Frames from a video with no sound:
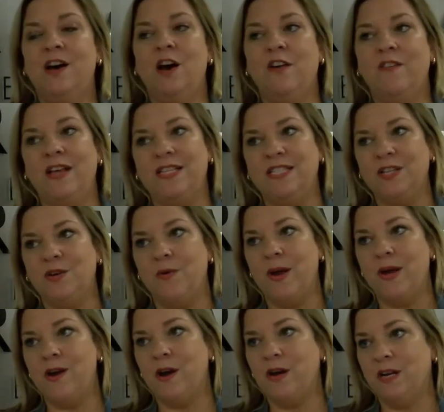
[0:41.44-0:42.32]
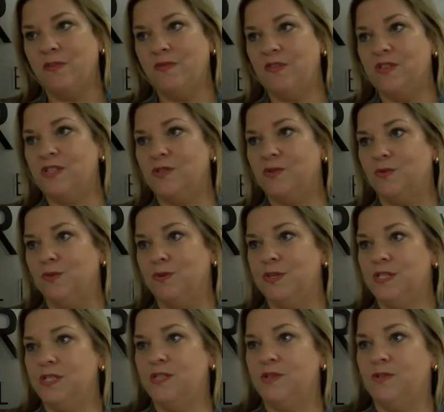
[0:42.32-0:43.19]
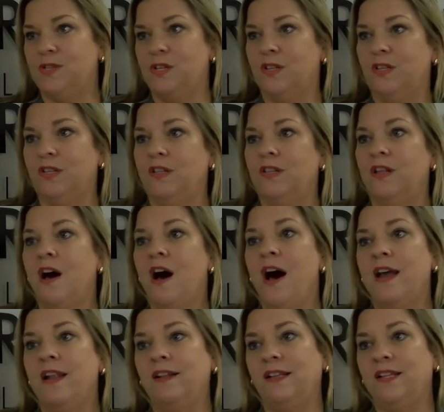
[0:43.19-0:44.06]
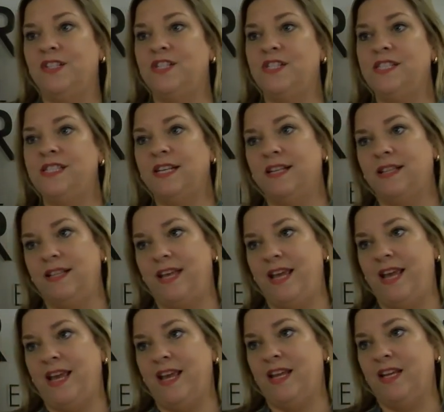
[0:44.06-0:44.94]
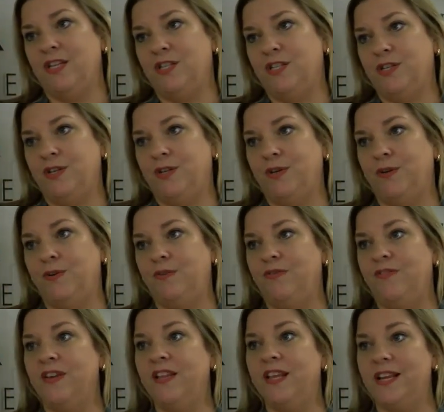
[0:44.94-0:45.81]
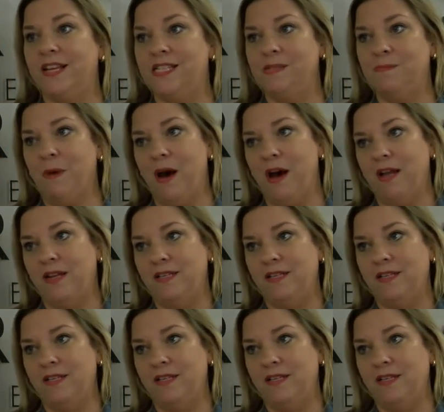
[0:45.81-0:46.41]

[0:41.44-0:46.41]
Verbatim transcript: all that's going on in the schools. There's a lot logistically into filling a spot.